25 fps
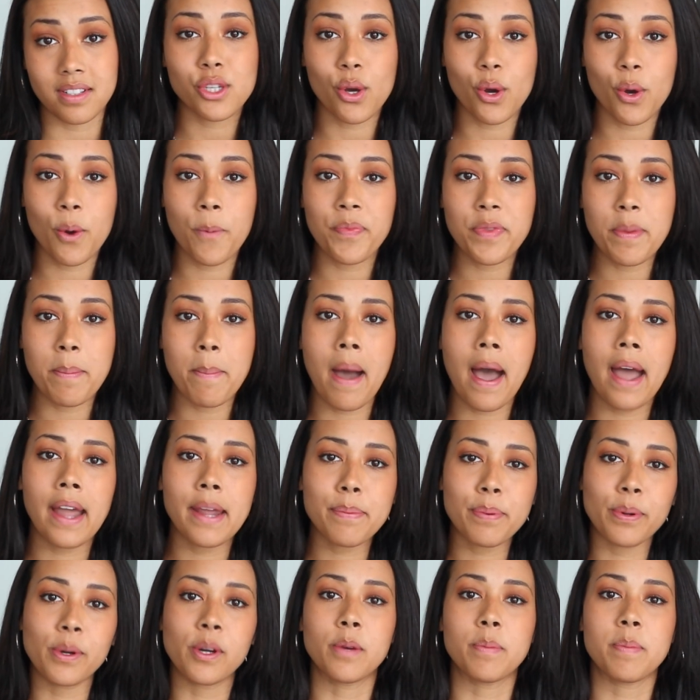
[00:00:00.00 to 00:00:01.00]
So my
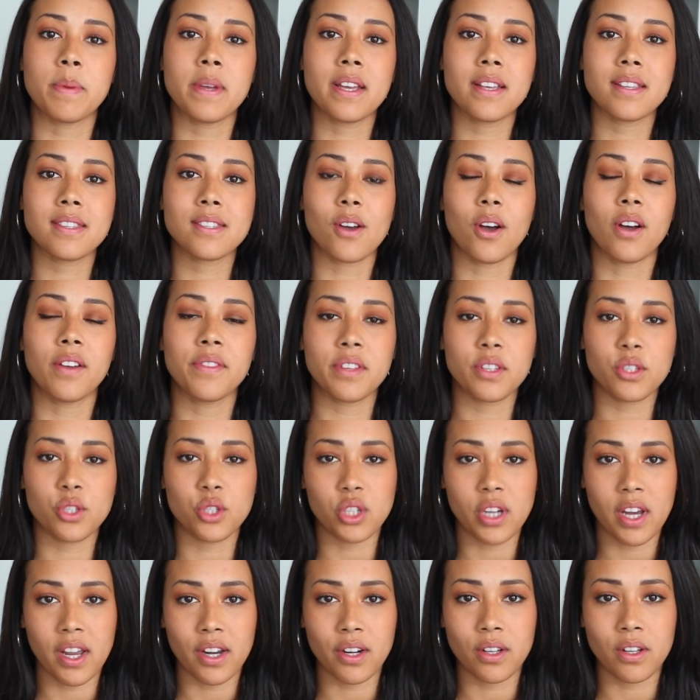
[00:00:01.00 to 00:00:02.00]
purpose on this
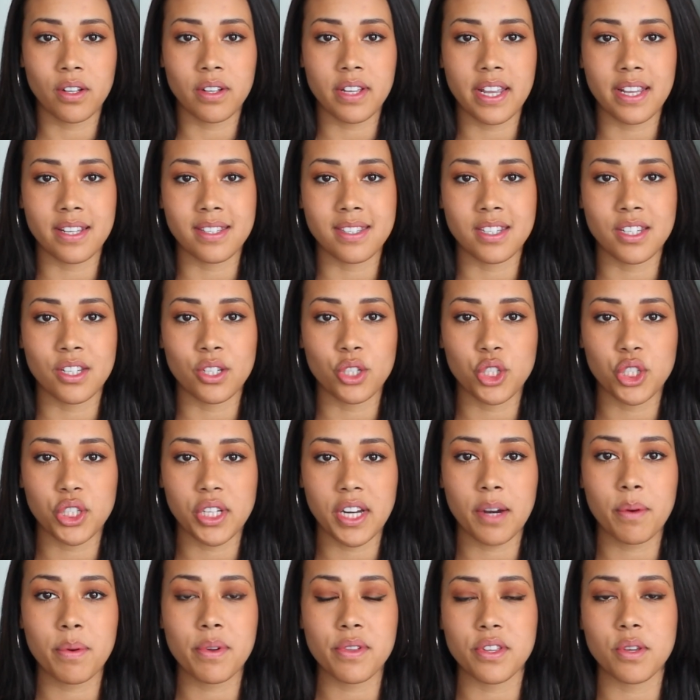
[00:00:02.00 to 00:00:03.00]
channel is to
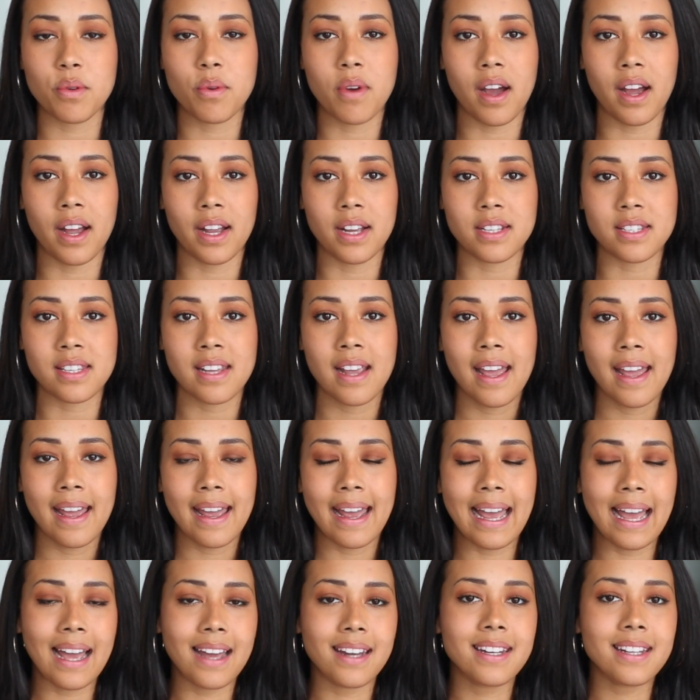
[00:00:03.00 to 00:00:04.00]
share with you guys
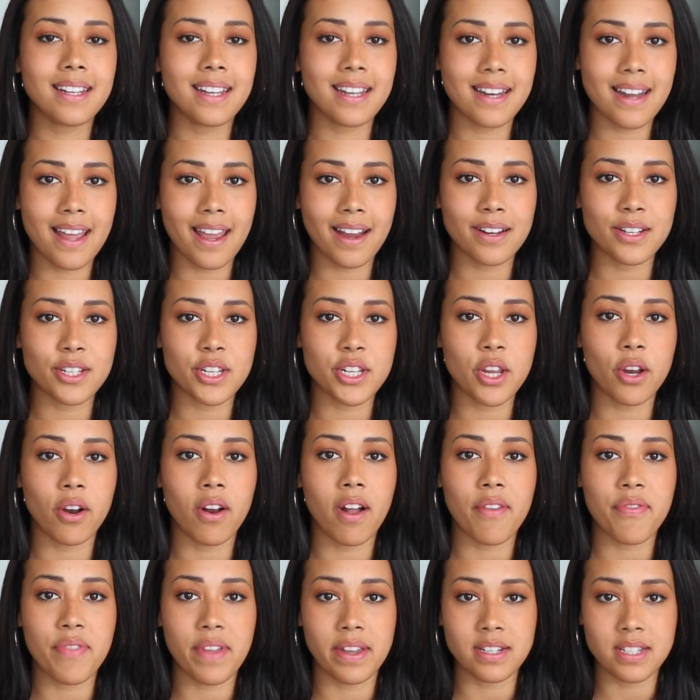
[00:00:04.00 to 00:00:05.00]
how to connect to your
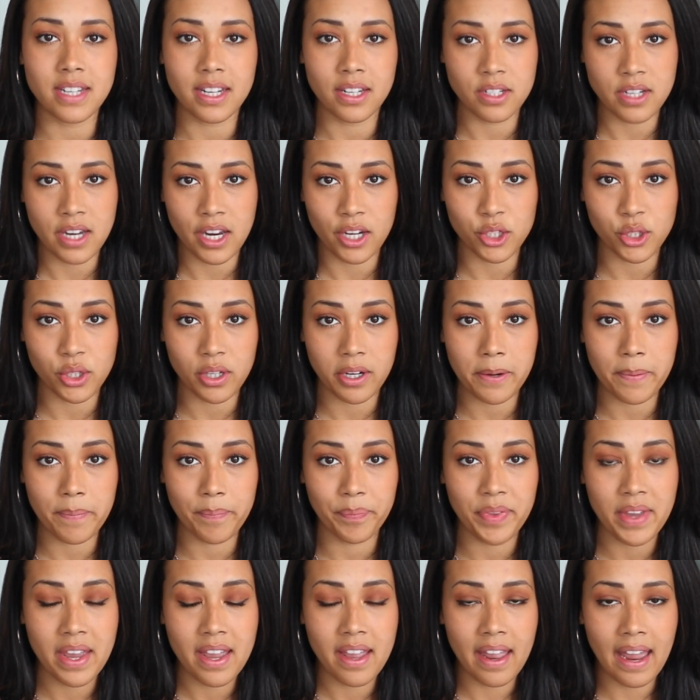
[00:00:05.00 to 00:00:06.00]
authentic nature,
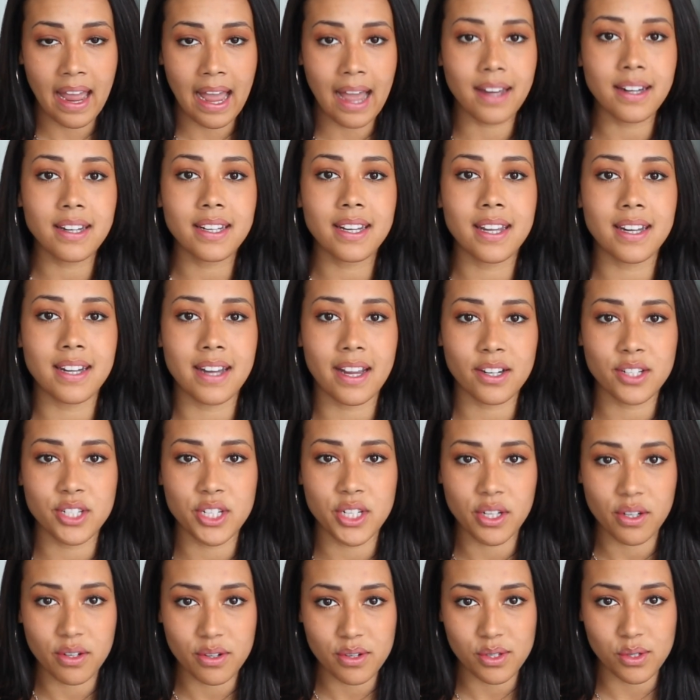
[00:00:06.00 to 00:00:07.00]
how to connect
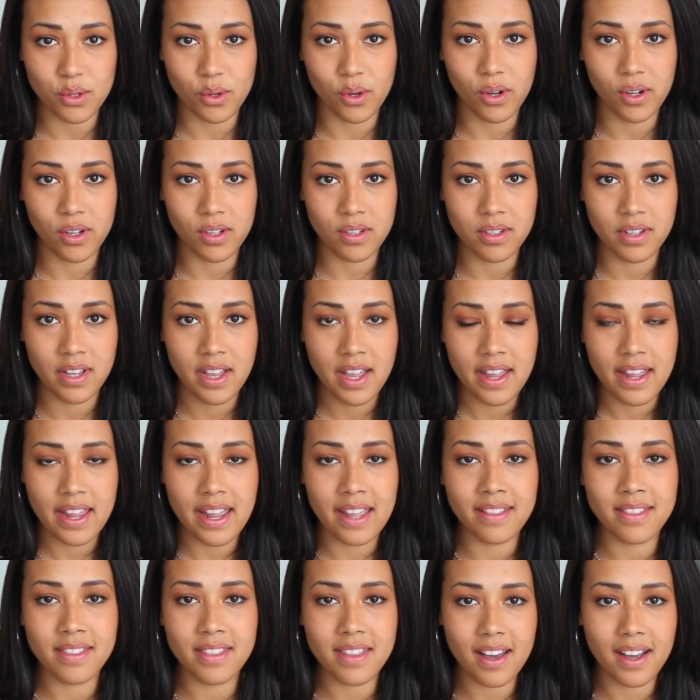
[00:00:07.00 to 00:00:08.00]
to your soul,
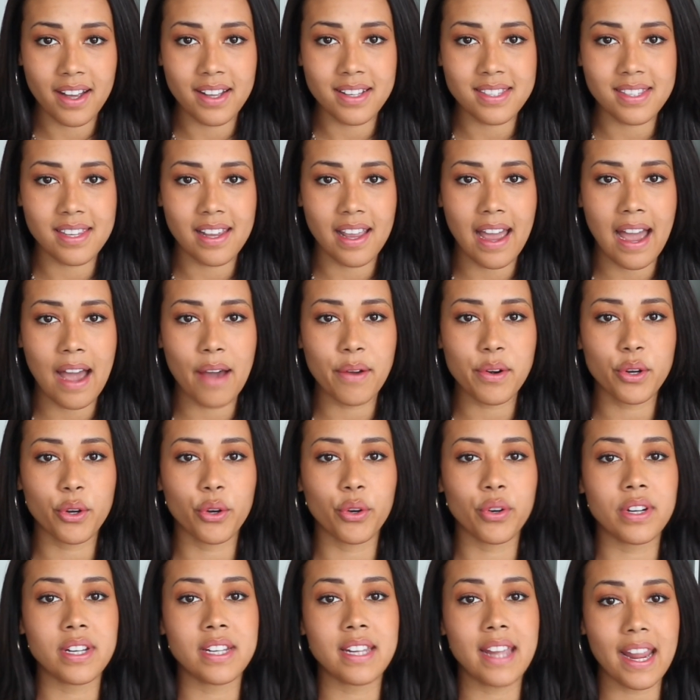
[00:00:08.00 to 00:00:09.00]
and thus how to
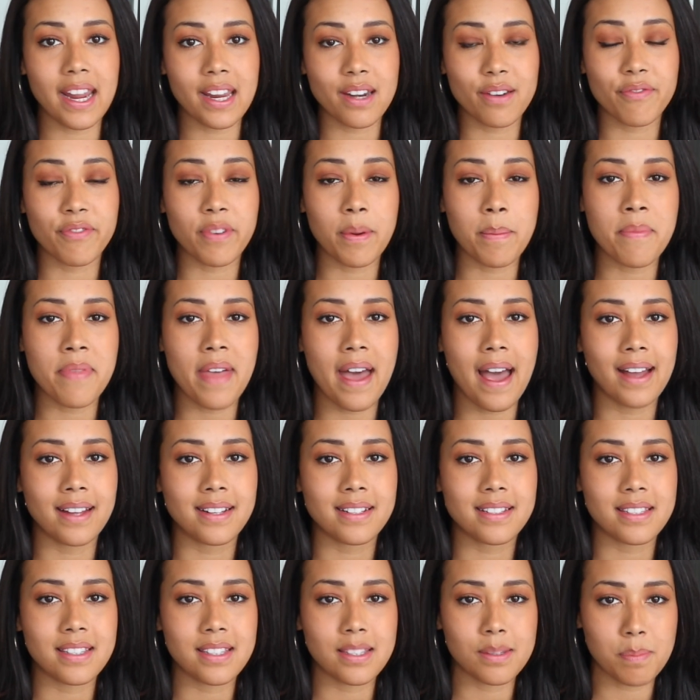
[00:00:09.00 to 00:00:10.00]
create from
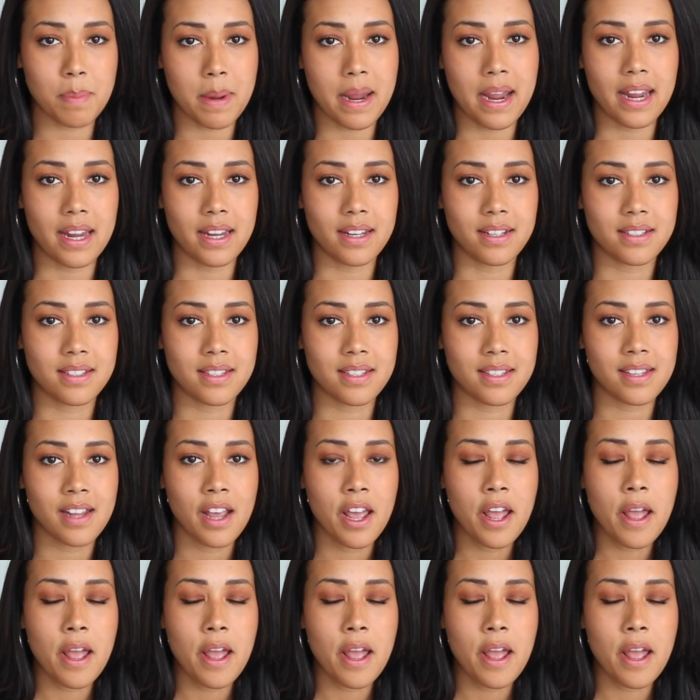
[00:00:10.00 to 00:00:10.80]
that space.